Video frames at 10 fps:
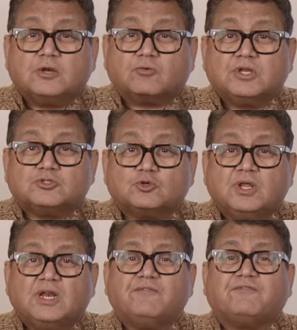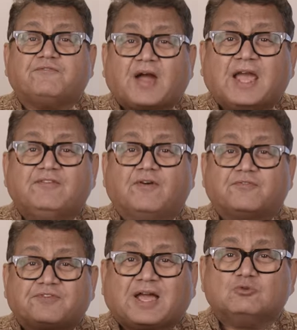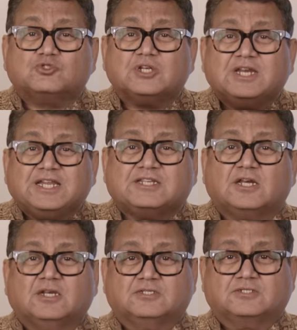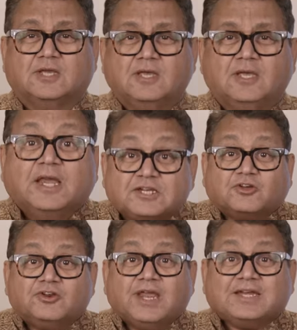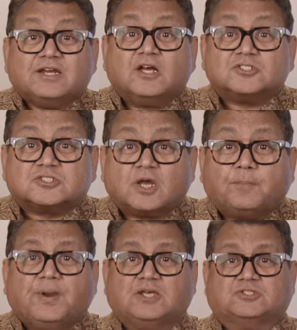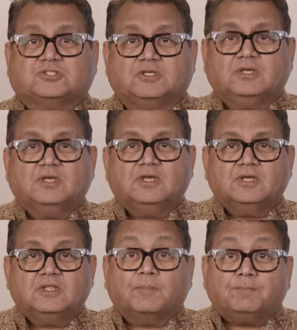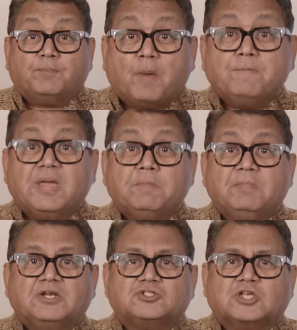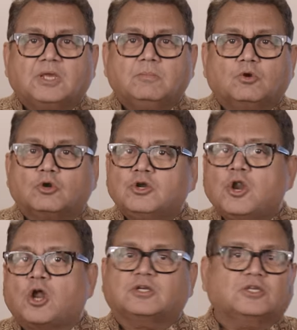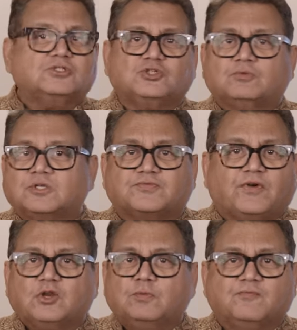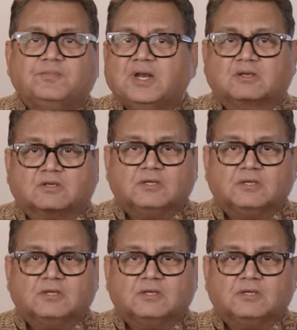increased to nearly 5,000 liters. It created a surplus. The Bombay milk scheme could not consume this volume of milk.